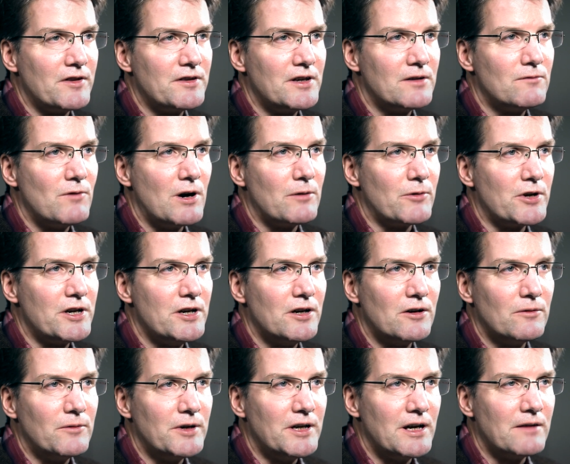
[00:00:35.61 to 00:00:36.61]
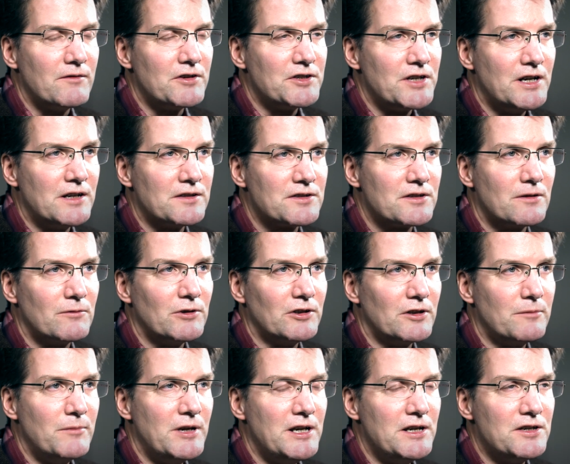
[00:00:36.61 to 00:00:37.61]
I think while we're here, we have a chance to
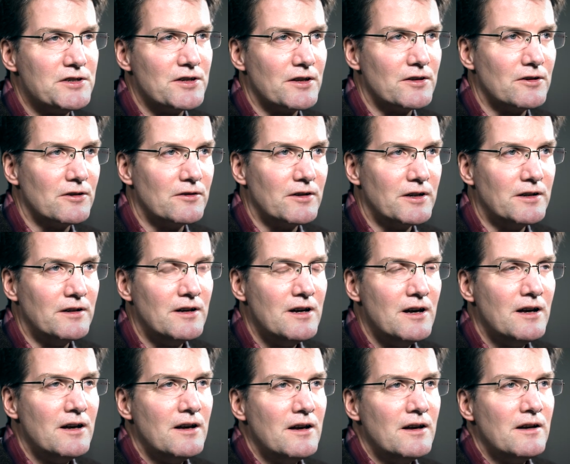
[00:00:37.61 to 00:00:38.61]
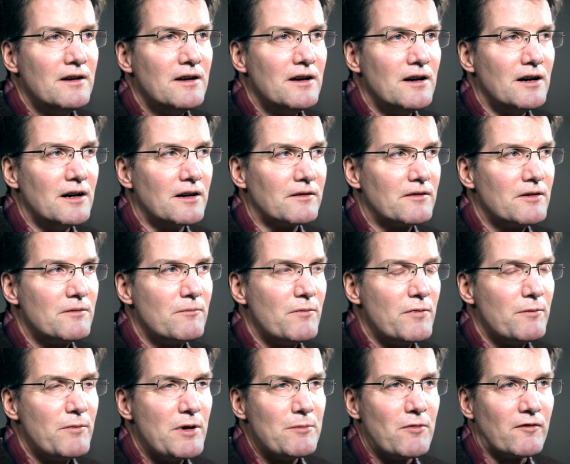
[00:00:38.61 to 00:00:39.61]
really meet each other, and
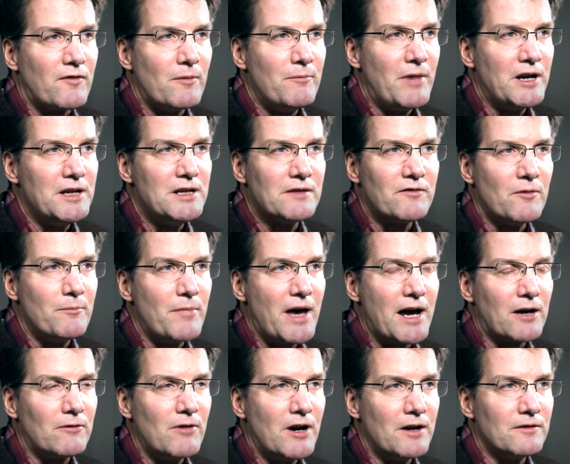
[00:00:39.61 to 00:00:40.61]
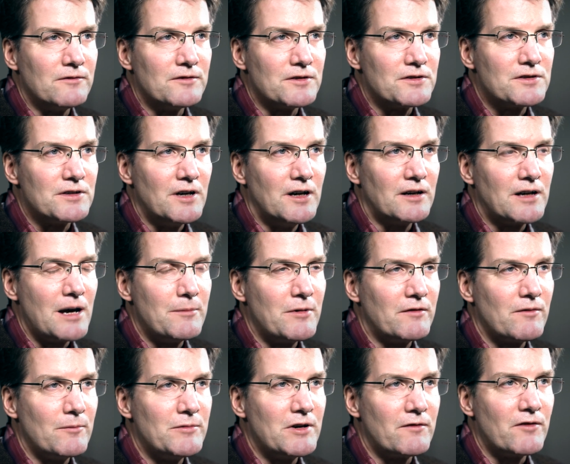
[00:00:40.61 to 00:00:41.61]
people from many different backgrounds coming
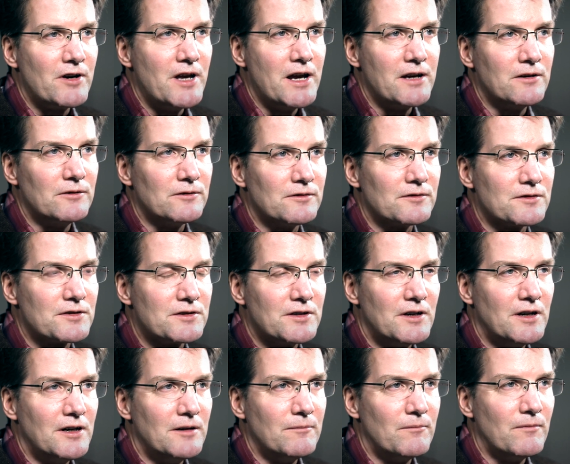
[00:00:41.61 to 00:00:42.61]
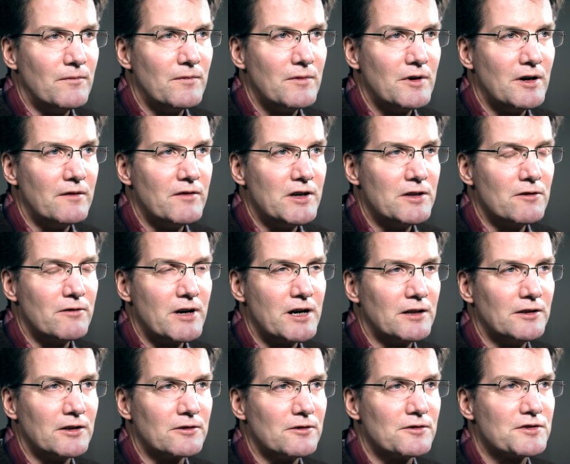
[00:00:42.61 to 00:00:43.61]
from different angles of either
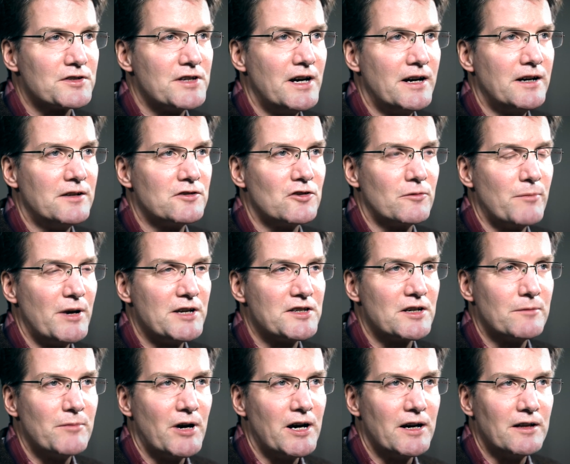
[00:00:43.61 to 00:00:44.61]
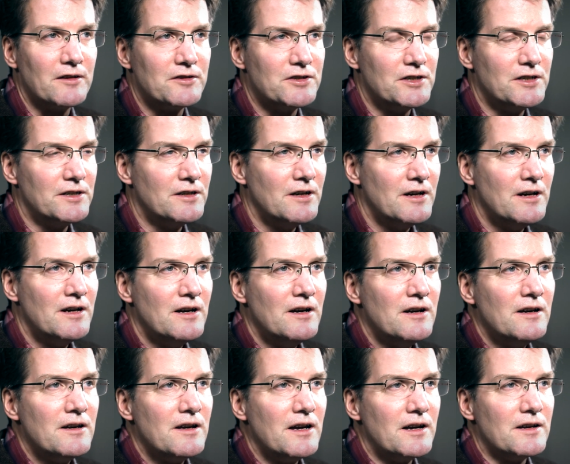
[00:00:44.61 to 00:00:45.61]
analytical science or basic biology.
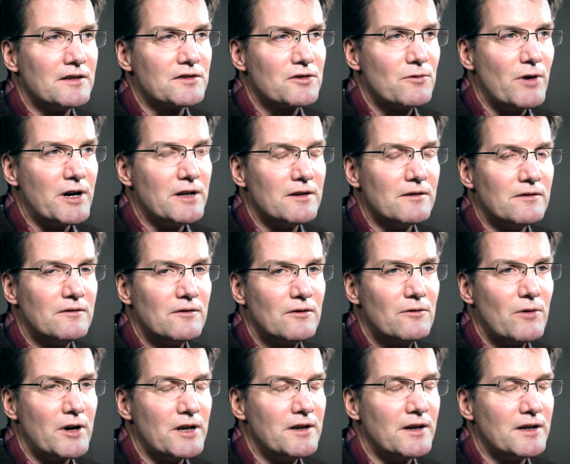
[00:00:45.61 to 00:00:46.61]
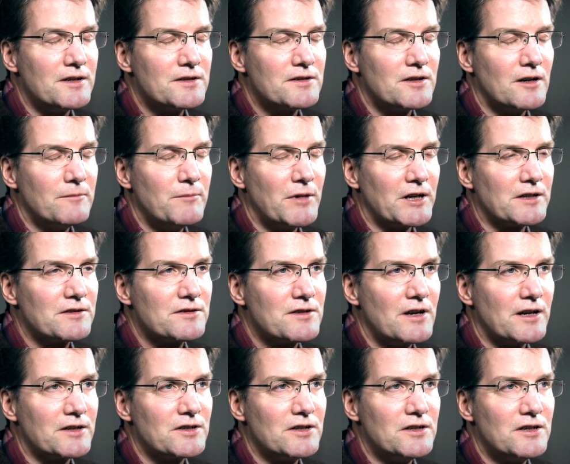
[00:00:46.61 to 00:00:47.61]
And it's quite a nice mix
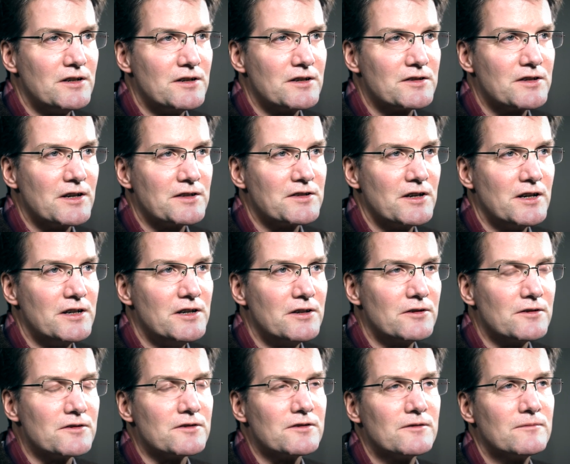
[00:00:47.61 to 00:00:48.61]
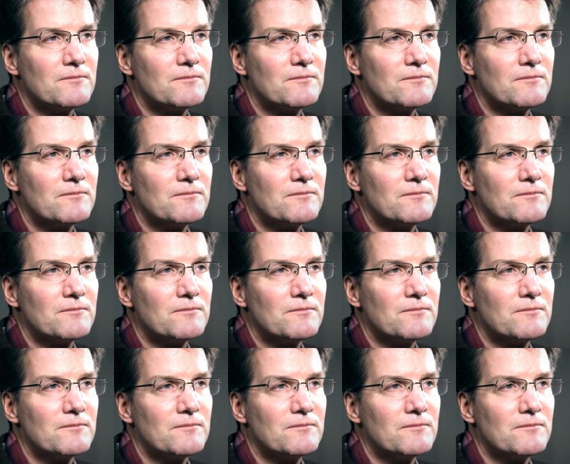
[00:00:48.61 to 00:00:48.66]
actually to discuss ideas.